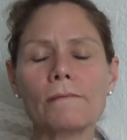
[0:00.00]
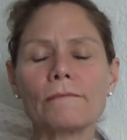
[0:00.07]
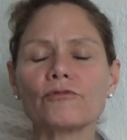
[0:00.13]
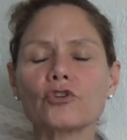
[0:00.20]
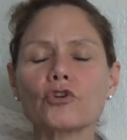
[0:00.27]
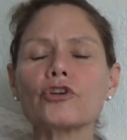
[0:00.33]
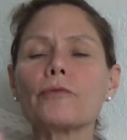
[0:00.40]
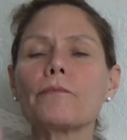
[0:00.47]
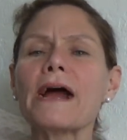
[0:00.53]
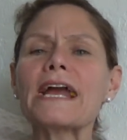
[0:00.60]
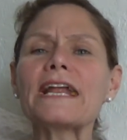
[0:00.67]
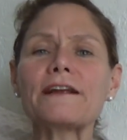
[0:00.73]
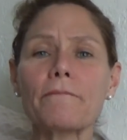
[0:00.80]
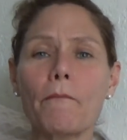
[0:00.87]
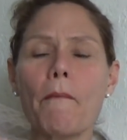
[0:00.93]
so you
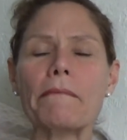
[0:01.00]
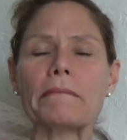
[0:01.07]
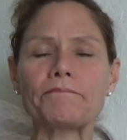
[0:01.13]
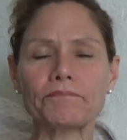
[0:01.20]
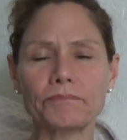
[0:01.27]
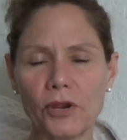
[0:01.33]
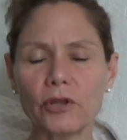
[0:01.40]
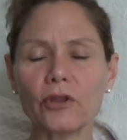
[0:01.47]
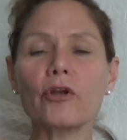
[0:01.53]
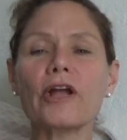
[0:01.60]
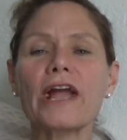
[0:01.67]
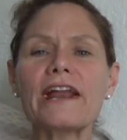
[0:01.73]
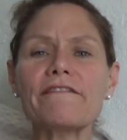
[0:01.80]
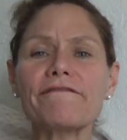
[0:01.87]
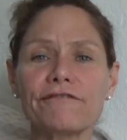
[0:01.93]
bite it. You
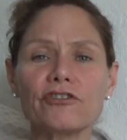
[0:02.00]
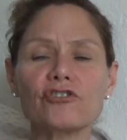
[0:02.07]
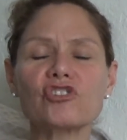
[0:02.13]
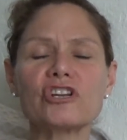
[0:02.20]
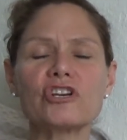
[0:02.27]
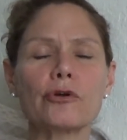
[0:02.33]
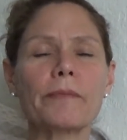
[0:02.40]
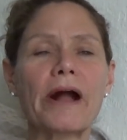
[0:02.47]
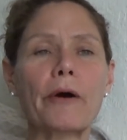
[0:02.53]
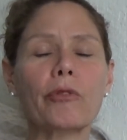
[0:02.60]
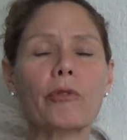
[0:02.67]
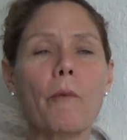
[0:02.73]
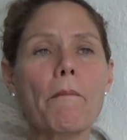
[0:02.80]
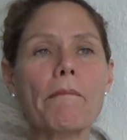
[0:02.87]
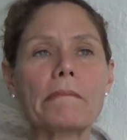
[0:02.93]
get it first in your mouth.